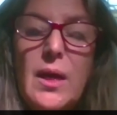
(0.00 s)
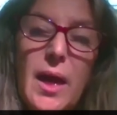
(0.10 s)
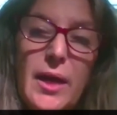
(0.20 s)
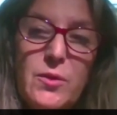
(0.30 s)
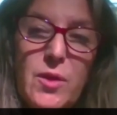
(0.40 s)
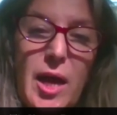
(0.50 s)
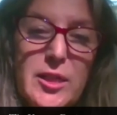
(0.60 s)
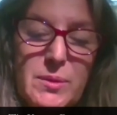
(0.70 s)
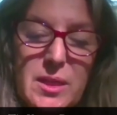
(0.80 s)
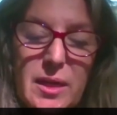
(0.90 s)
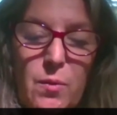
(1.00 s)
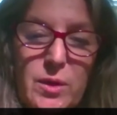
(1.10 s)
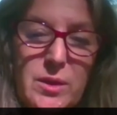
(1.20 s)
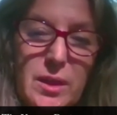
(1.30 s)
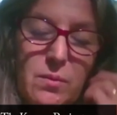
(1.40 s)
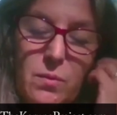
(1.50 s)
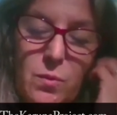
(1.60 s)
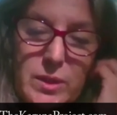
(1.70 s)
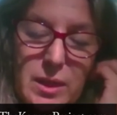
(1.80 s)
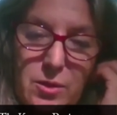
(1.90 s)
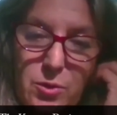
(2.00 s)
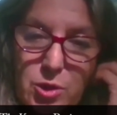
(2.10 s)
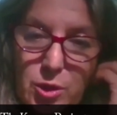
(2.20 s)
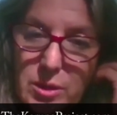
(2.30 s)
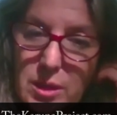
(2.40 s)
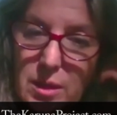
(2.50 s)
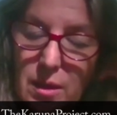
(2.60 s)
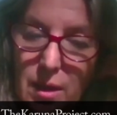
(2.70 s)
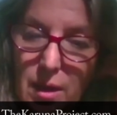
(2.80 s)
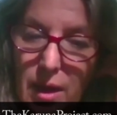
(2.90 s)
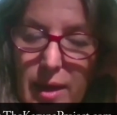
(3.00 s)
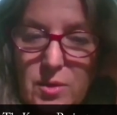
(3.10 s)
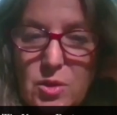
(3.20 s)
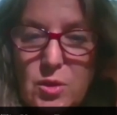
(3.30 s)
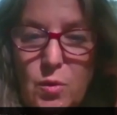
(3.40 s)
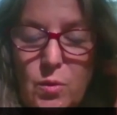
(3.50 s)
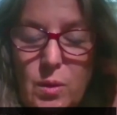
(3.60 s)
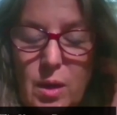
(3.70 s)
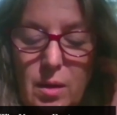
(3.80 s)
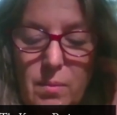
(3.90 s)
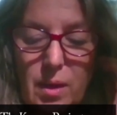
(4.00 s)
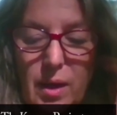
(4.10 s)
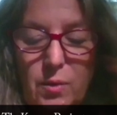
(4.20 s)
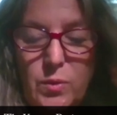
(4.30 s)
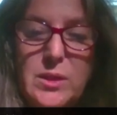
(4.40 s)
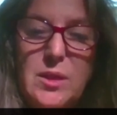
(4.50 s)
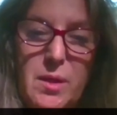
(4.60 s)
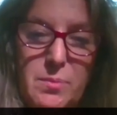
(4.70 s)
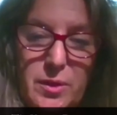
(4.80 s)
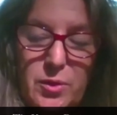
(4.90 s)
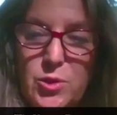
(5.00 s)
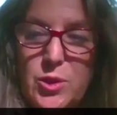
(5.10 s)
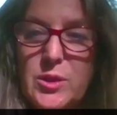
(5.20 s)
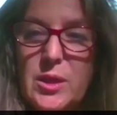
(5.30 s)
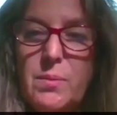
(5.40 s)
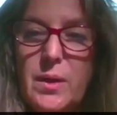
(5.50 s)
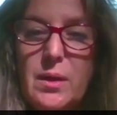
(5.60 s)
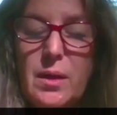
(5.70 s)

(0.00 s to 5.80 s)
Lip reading: The hospice that I worked in was in New Jersey, and so I would see people in New Jersey, but